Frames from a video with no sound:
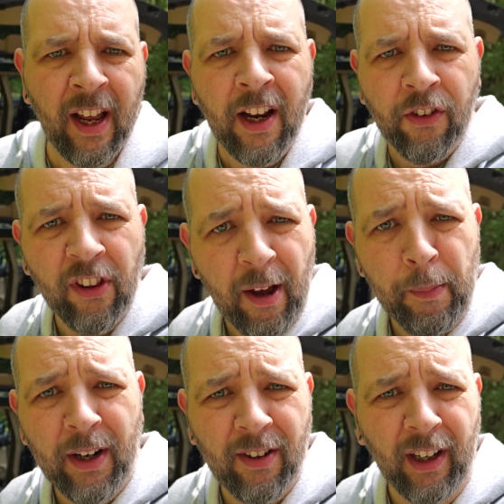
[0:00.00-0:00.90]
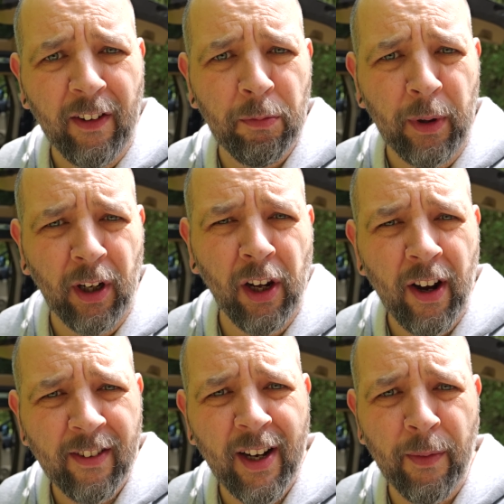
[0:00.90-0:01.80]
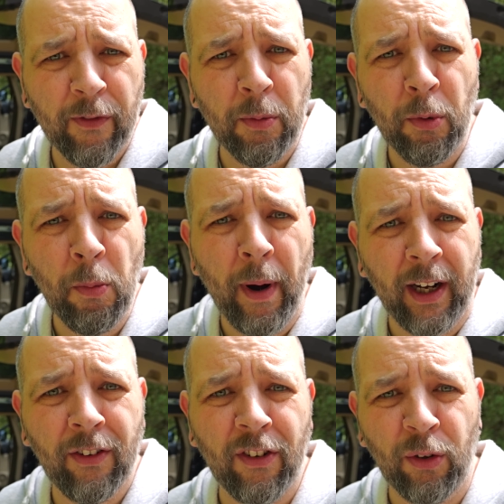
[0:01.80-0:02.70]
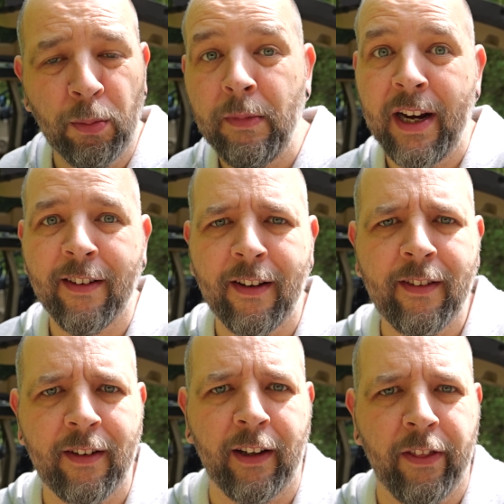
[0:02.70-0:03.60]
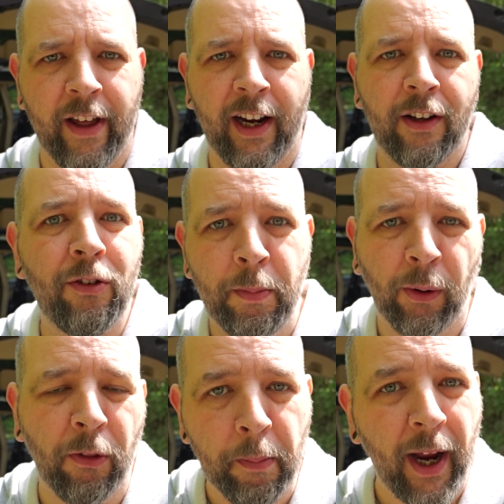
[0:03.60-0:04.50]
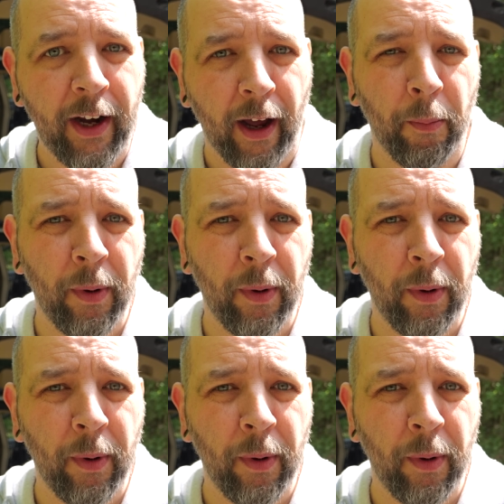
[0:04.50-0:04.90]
So that matting gives me a nice comfortable base to exist in there, to build the bed up